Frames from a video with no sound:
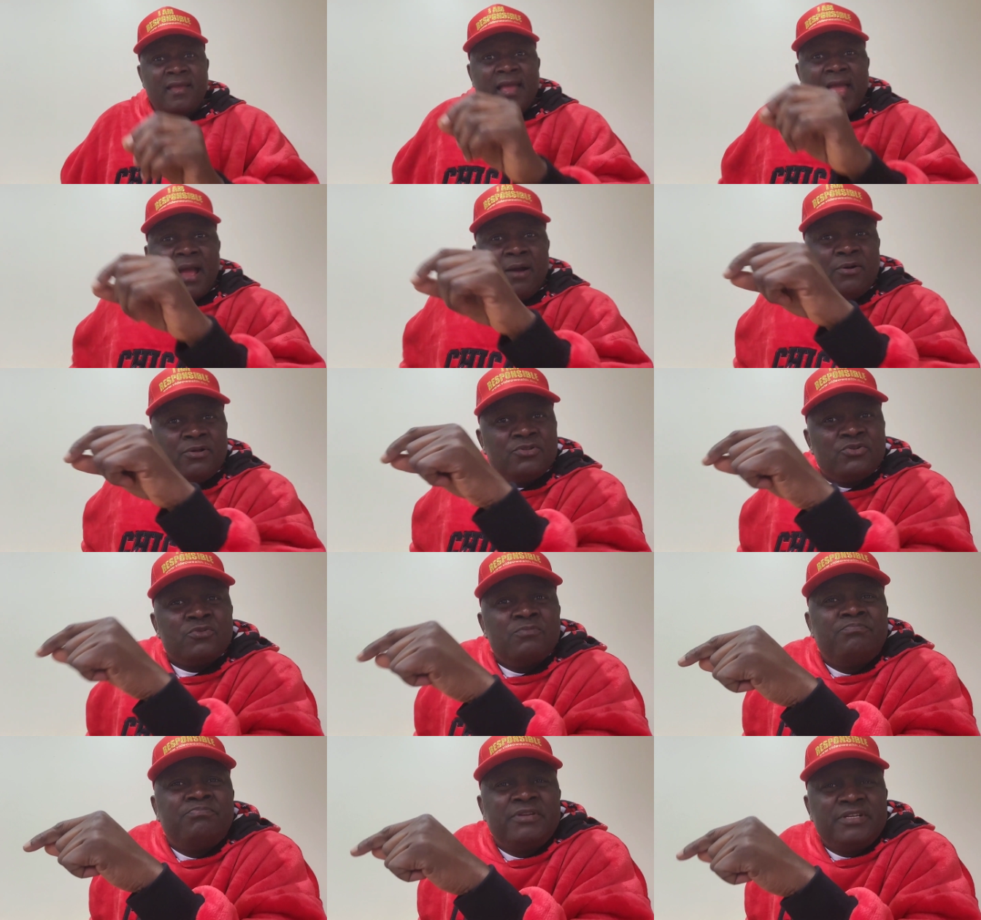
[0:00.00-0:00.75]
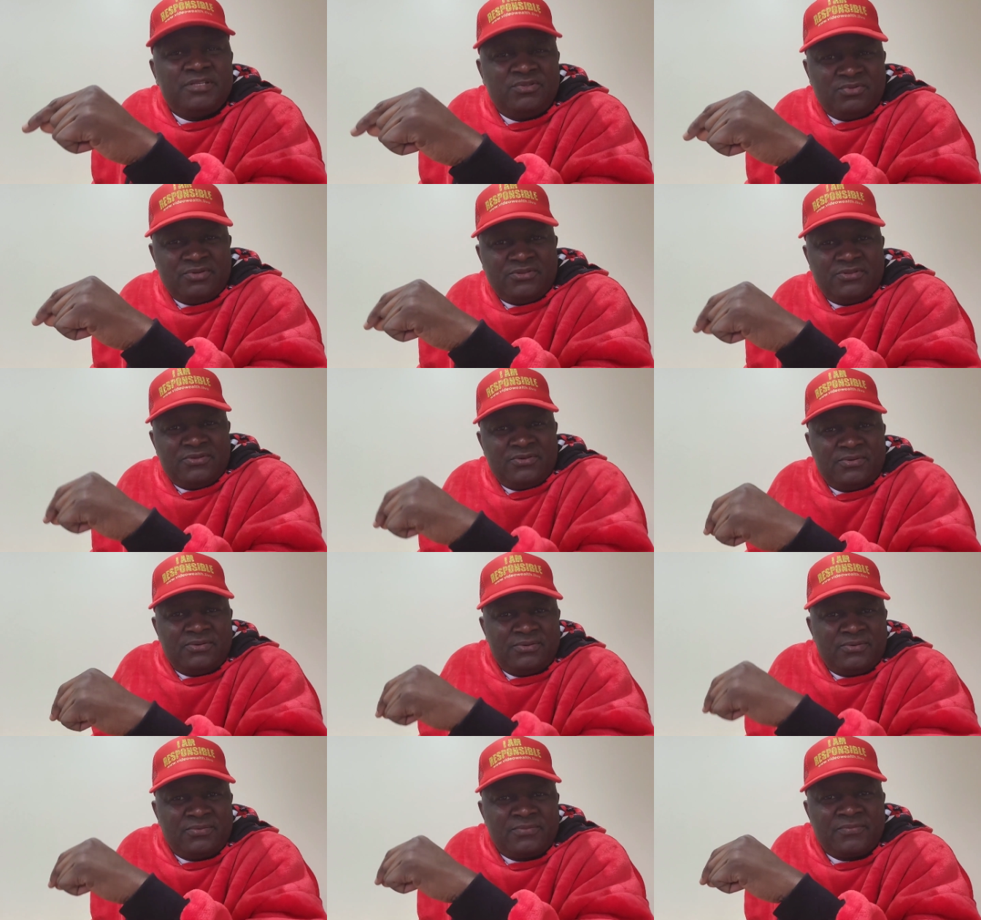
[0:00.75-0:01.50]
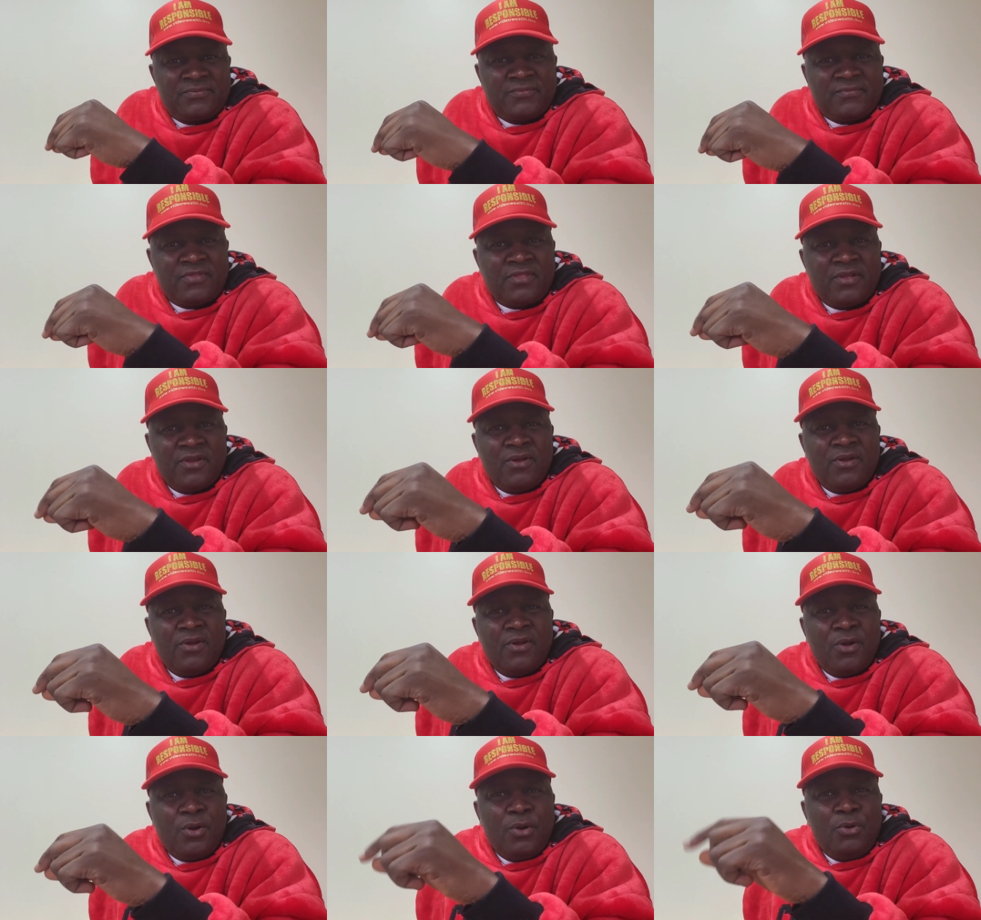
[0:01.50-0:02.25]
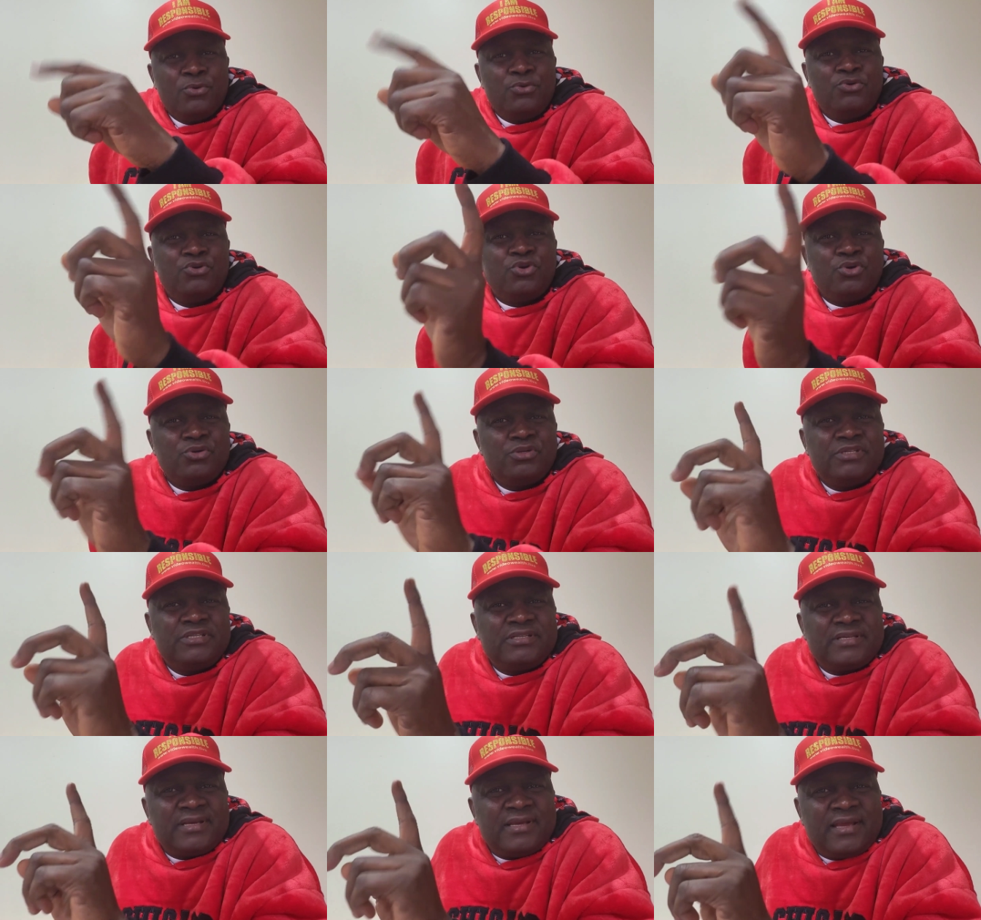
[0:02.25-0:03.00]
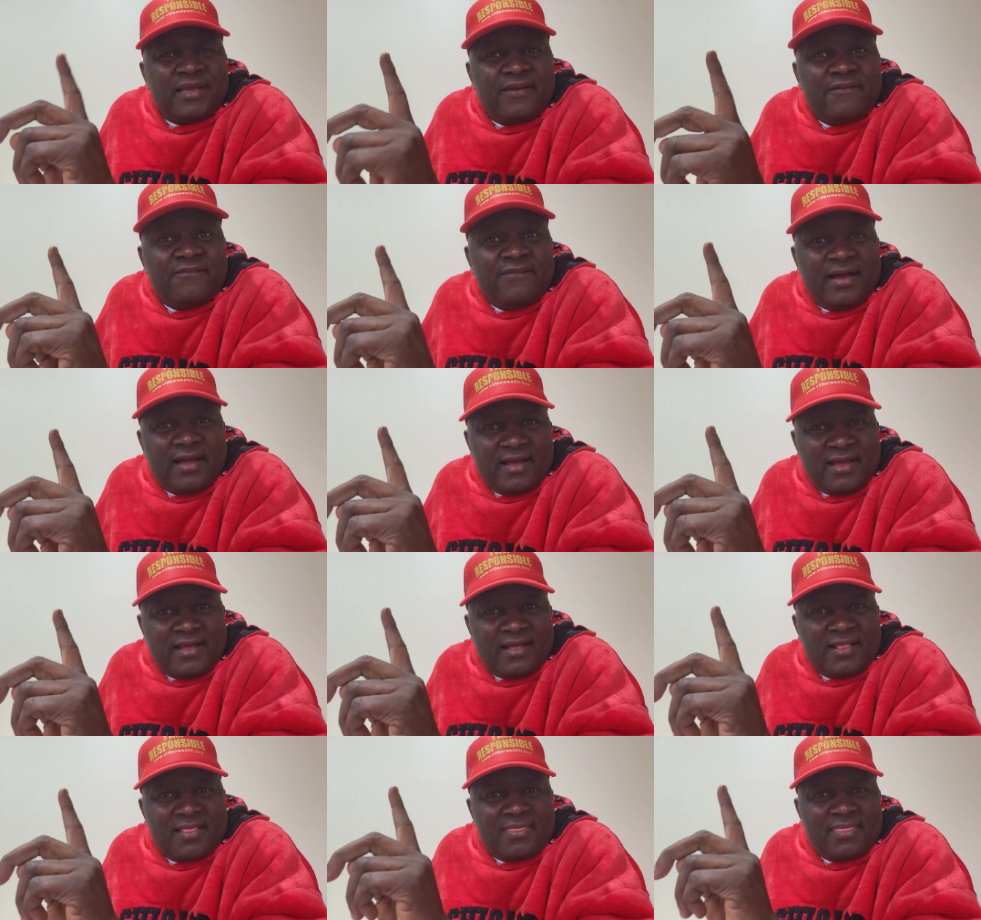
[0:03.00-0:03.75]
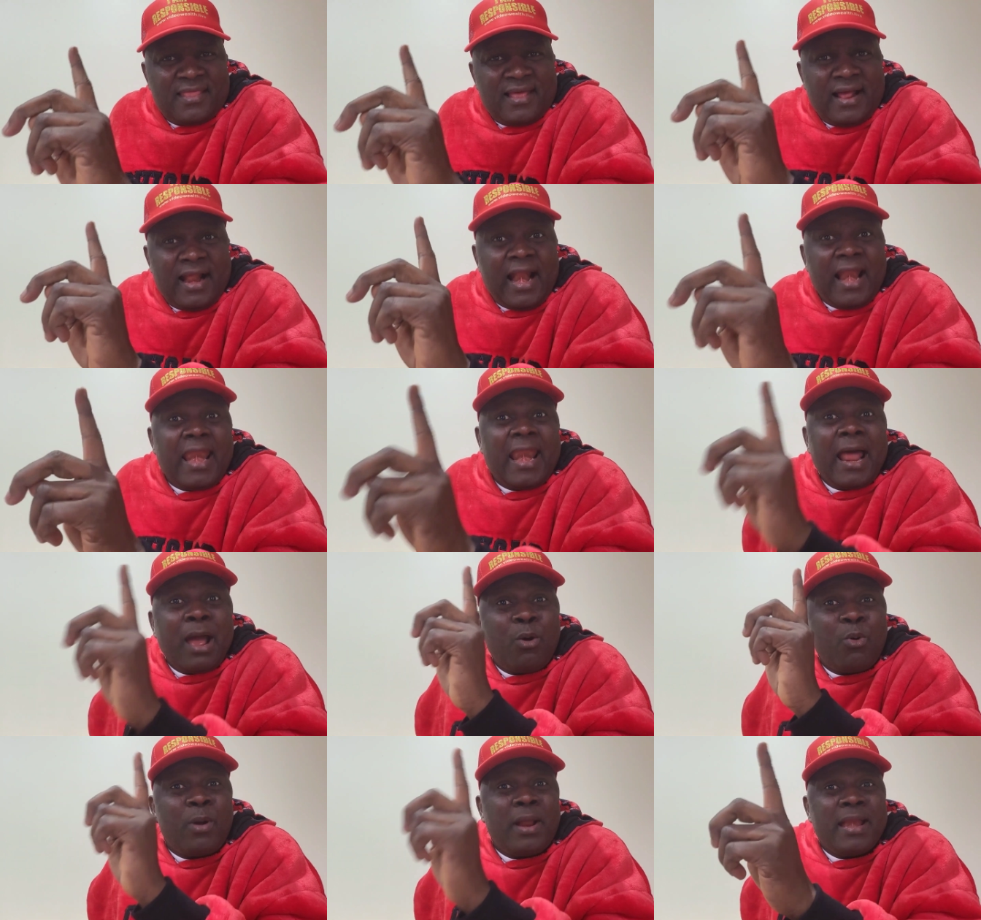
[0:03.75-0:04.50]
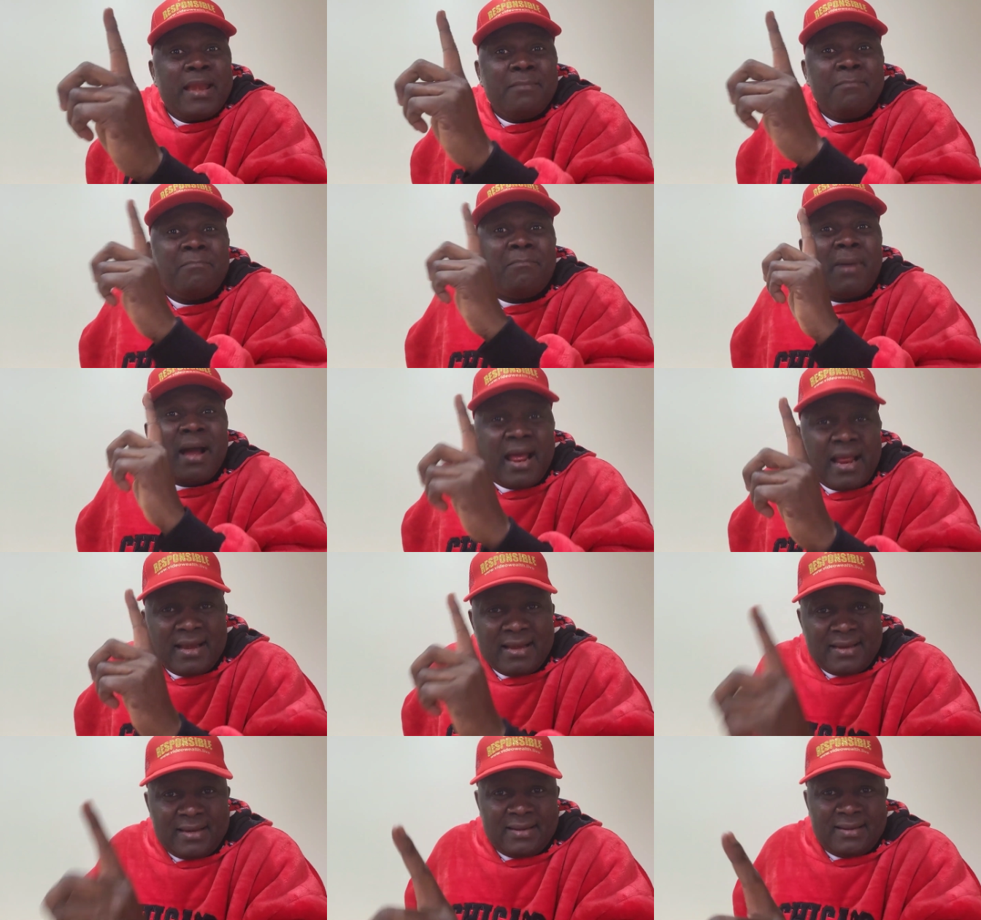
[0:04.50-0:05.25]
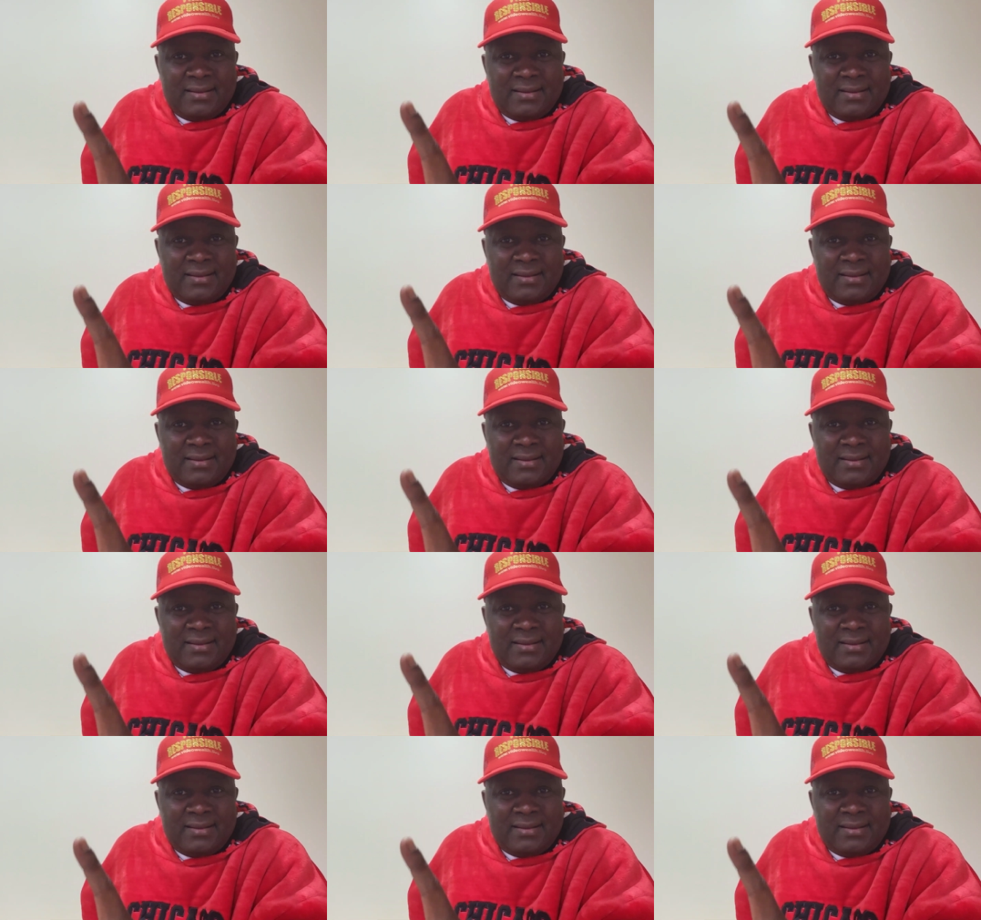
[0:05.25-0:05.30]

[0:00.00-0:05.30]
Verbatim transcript: I want to plead with you. Don't ever allow any man